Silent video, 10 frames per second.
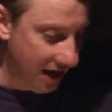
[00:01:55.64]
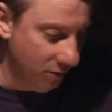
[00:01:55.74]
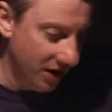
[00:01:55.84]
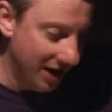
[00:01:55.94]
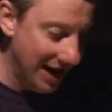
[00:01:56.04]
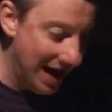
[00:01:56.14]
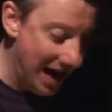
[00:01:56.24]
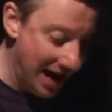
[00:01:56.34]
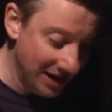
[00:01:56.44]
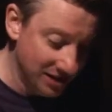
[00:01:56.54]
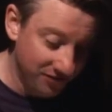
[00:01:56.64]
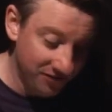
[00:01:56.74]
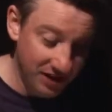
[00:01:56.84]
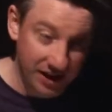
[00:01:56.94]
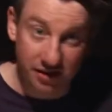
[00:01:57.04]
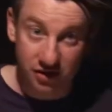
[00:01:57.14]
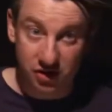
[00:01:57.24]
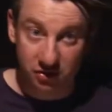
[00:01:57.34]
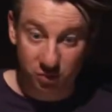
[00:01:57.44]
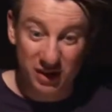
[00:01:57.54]
and when I add vinegar
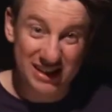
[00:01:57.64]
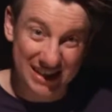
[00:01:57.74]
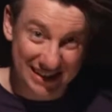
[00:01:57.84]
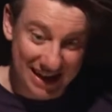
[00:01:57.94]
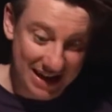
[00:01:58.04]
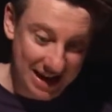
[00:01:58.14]
to it, which is an